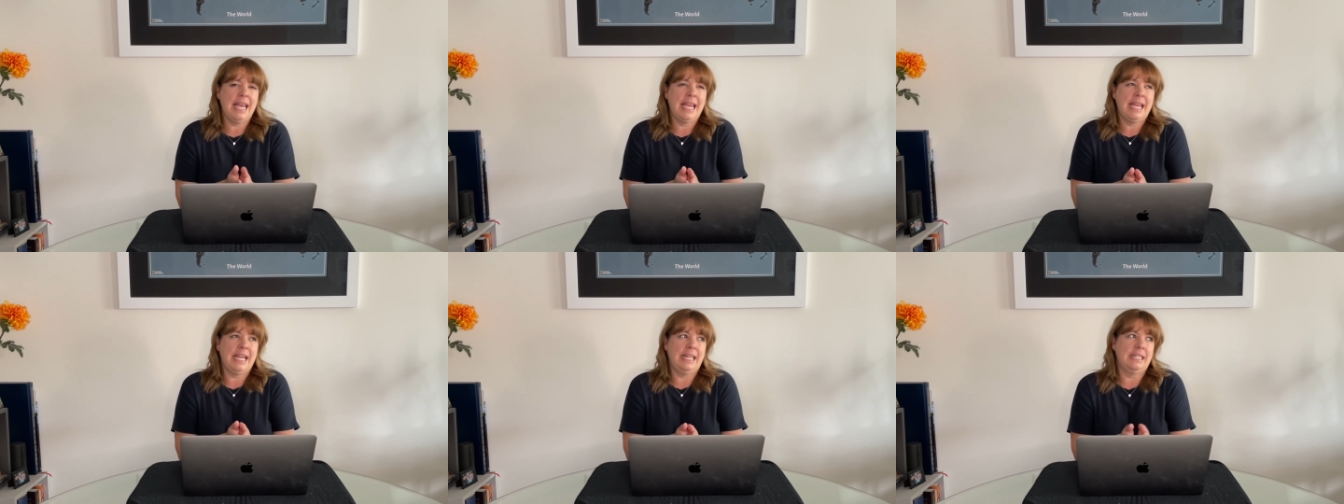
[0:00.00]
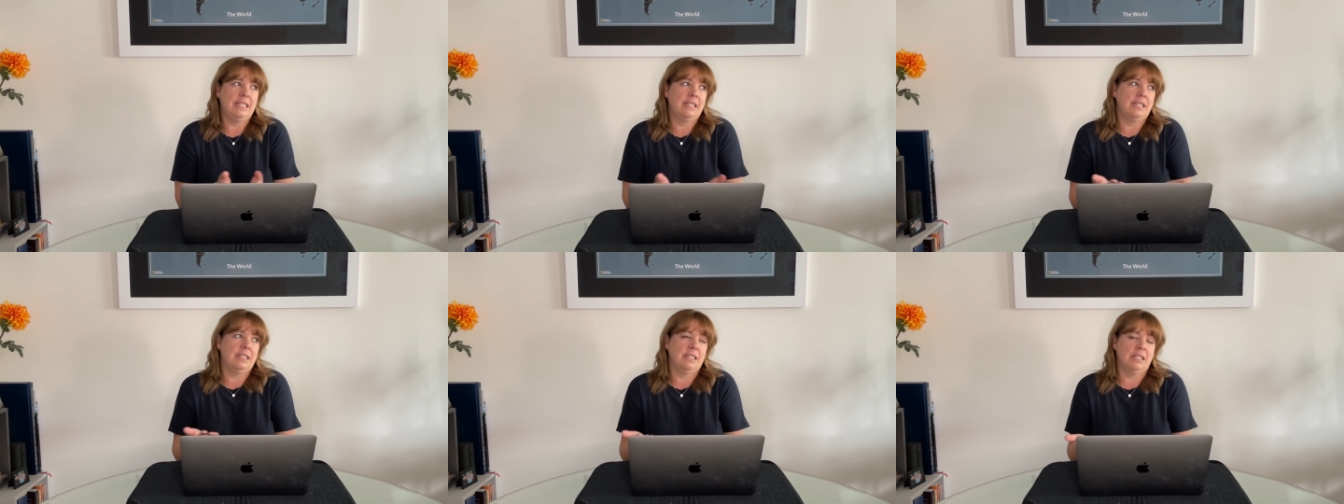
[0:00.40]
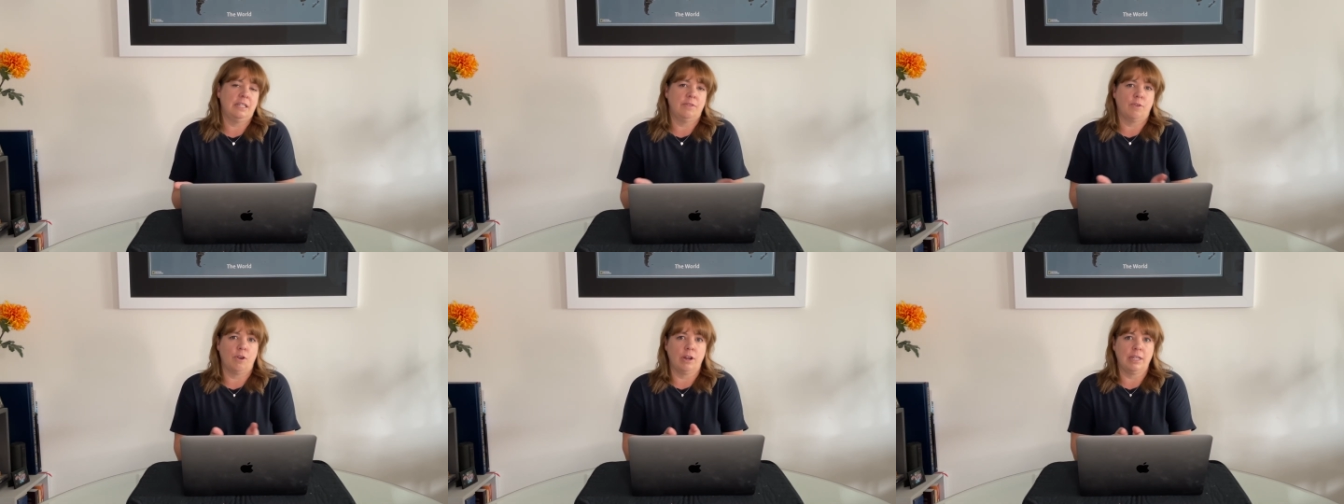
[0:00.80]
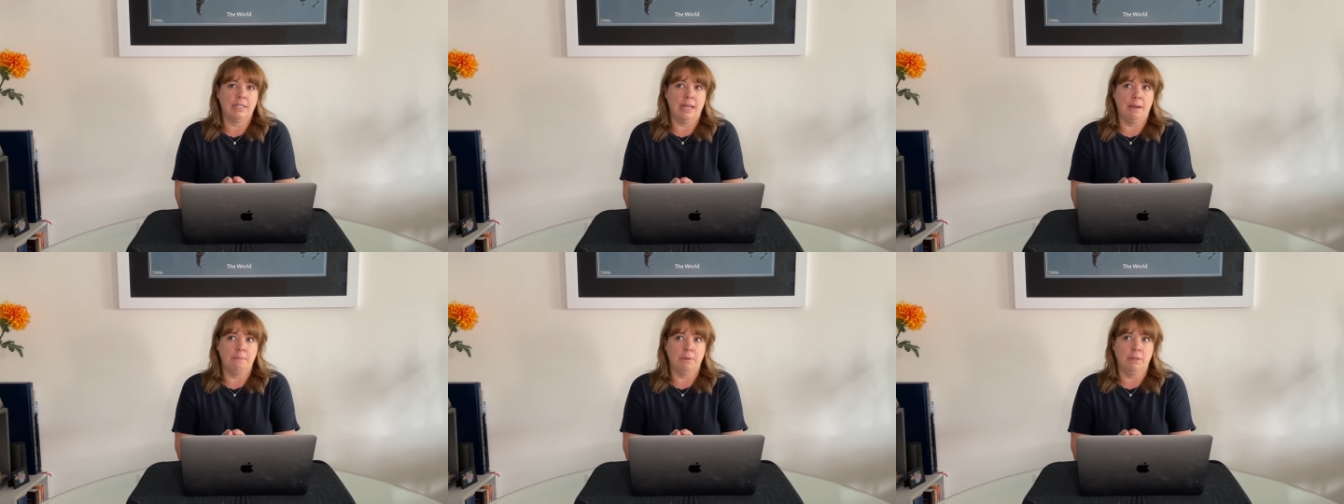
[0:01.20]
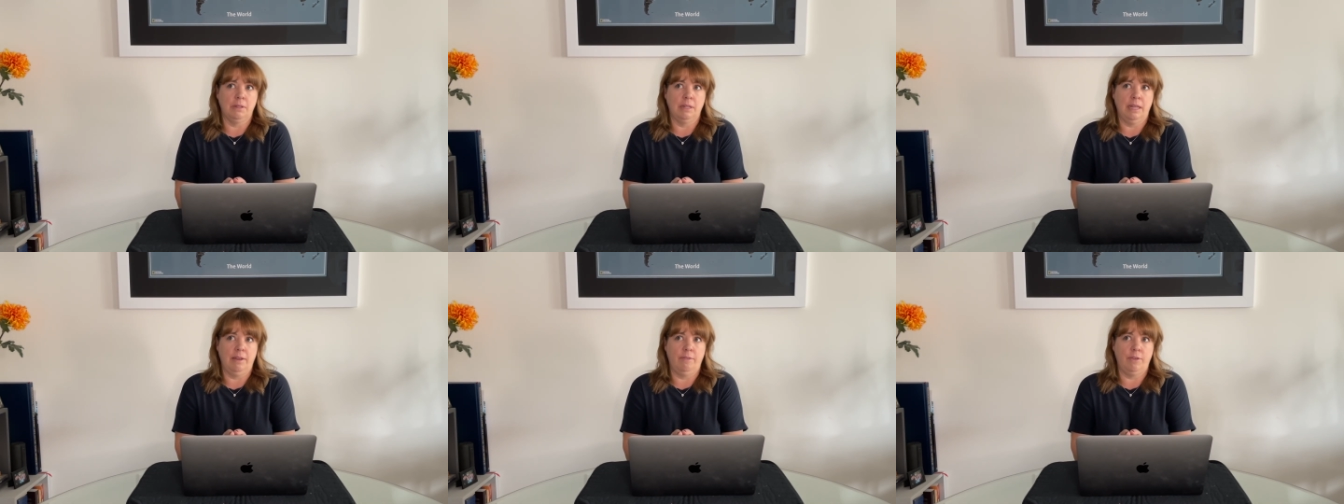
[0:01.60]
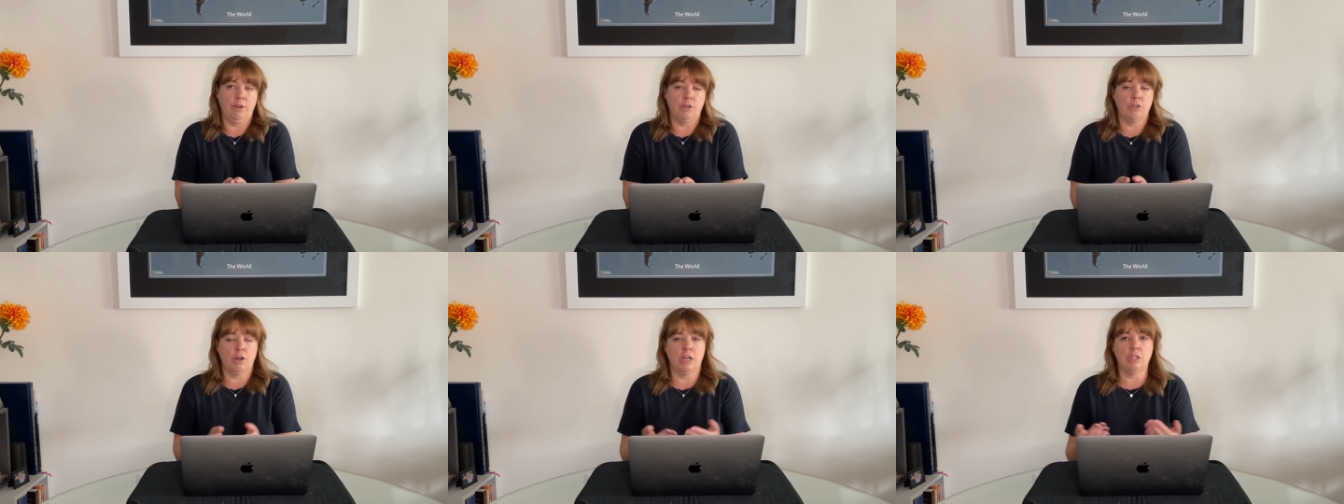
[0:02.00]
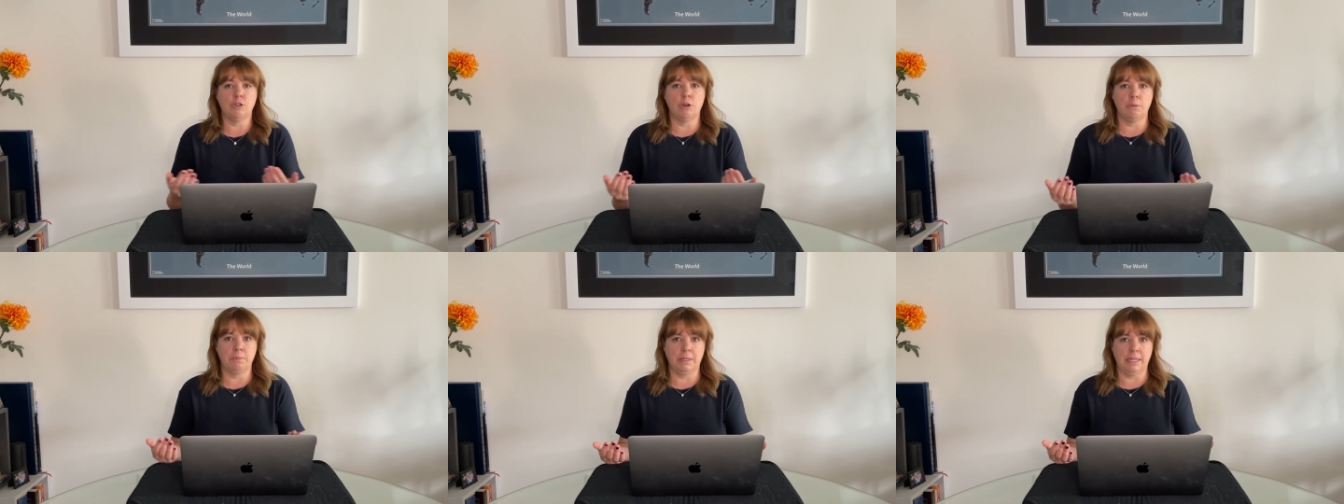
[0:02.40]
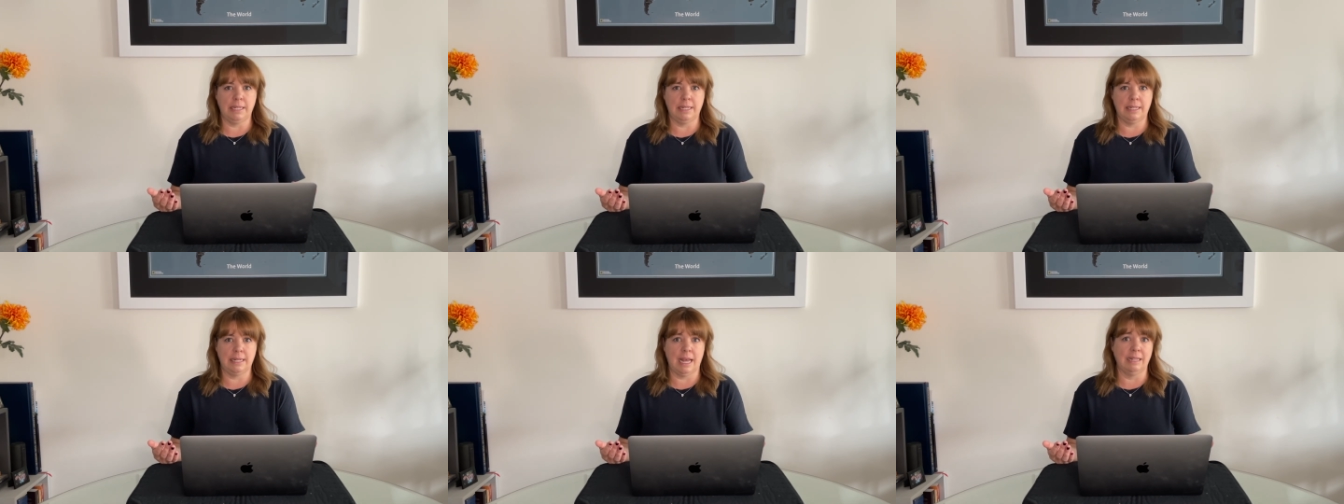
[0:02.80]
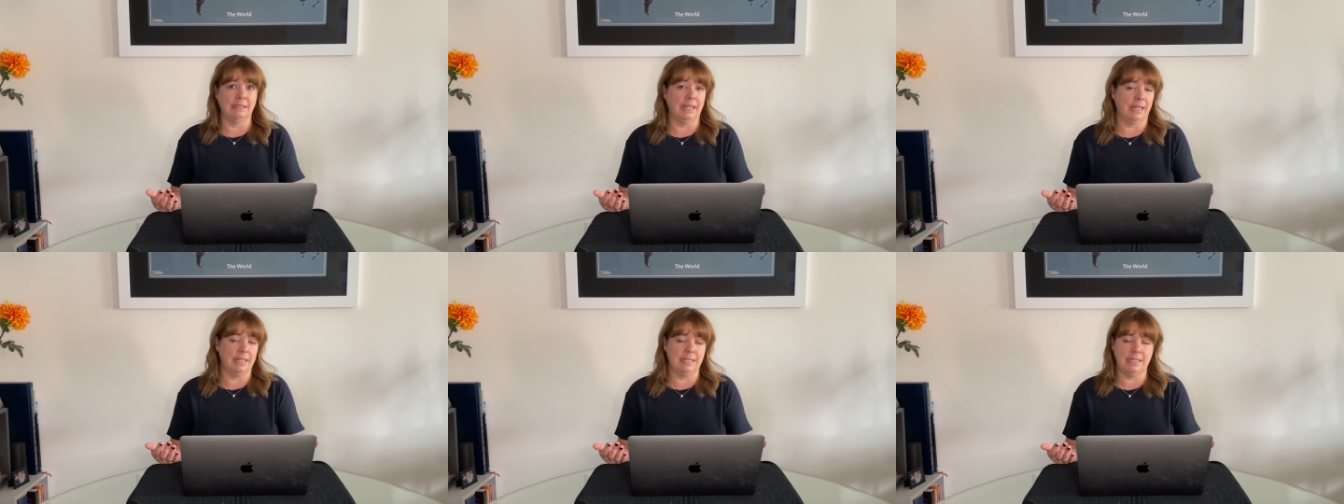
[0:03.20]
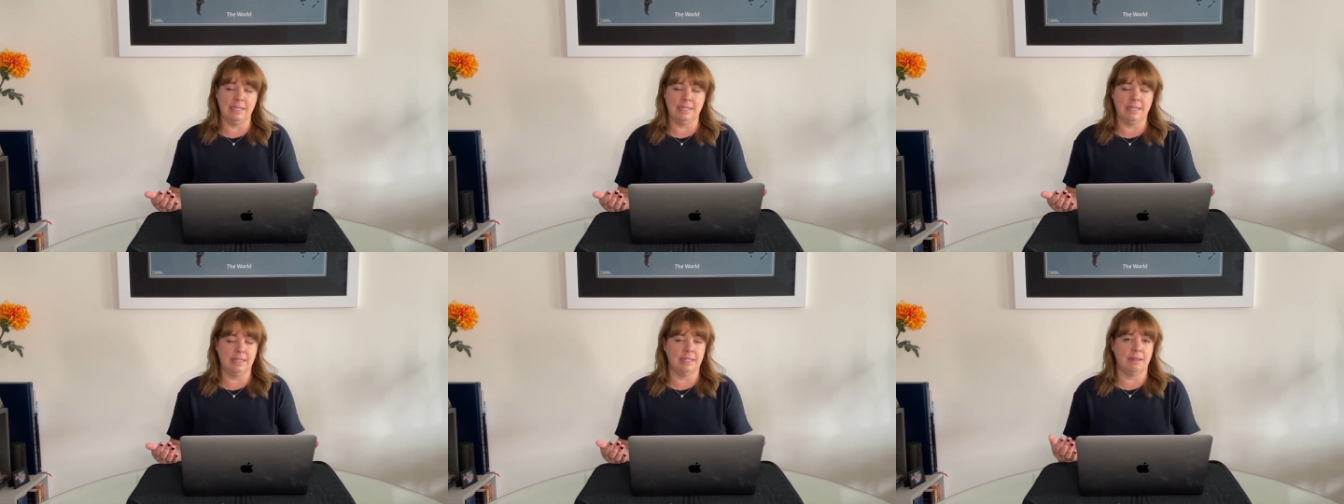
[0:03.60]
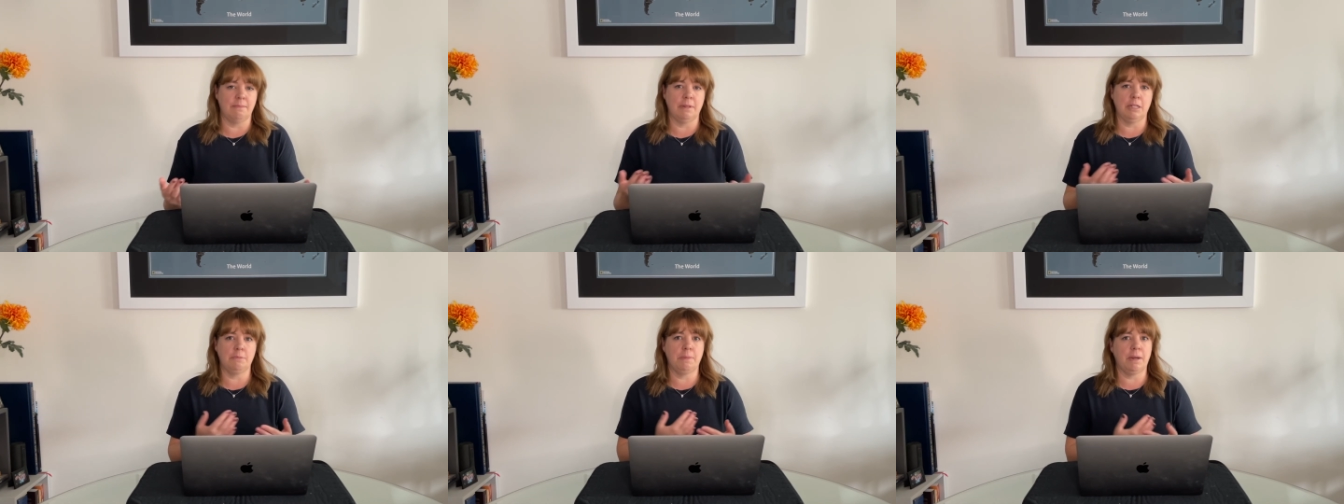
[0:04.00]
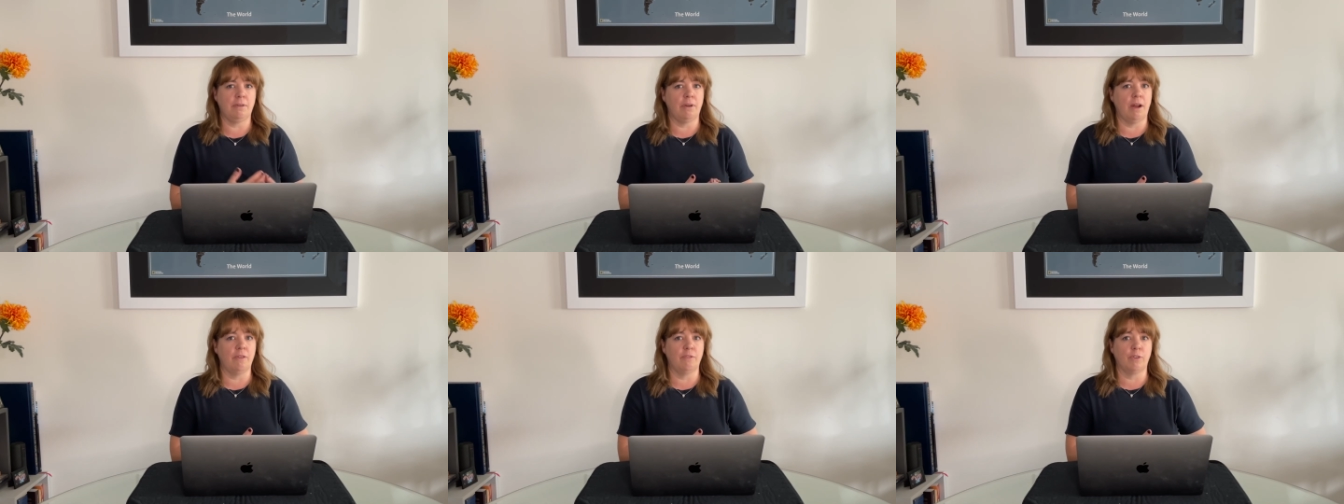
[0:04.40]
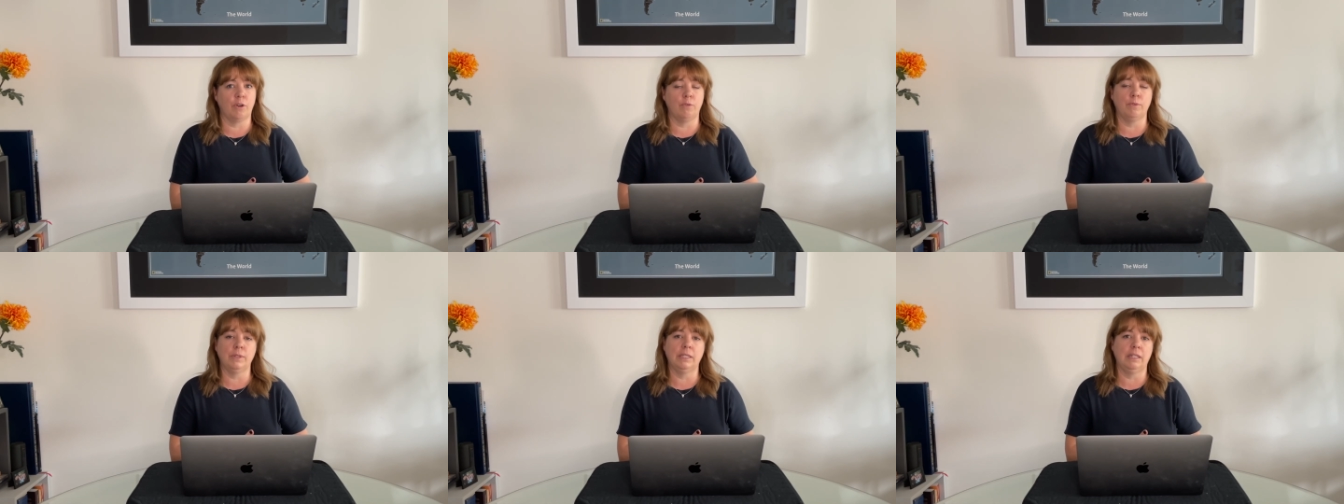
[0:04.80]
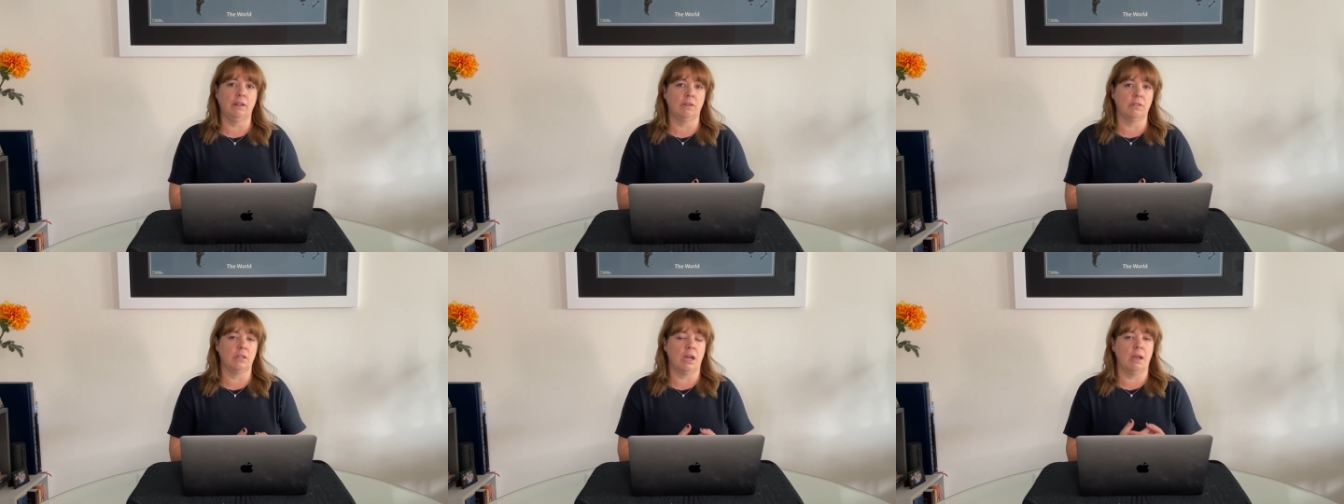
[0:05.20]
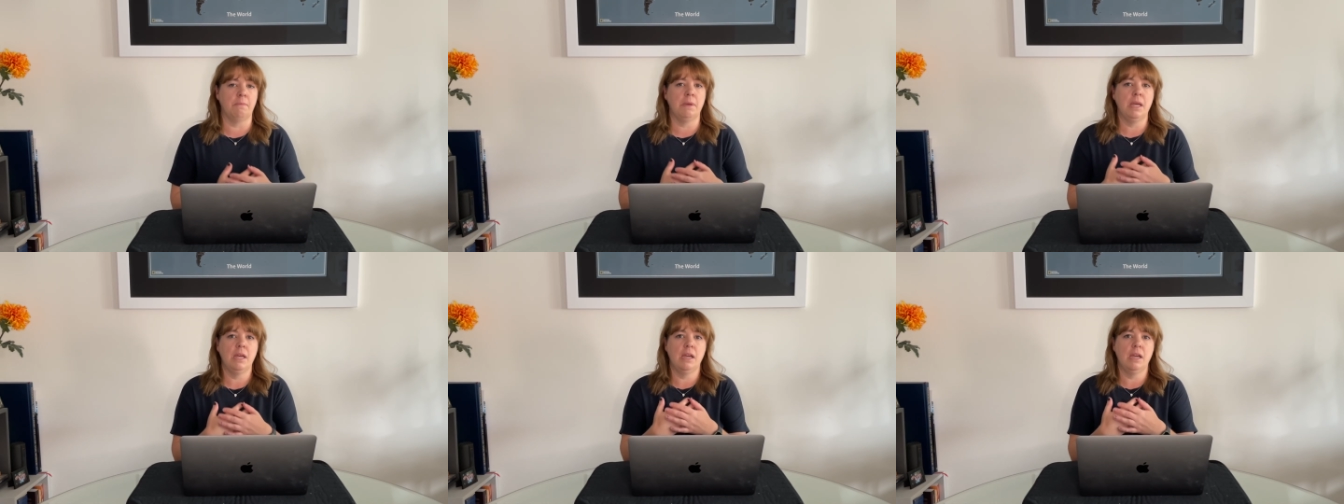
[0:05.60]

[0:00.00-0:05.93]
instances, for example, if you're trying to replace a legacy system that's been around for a really long time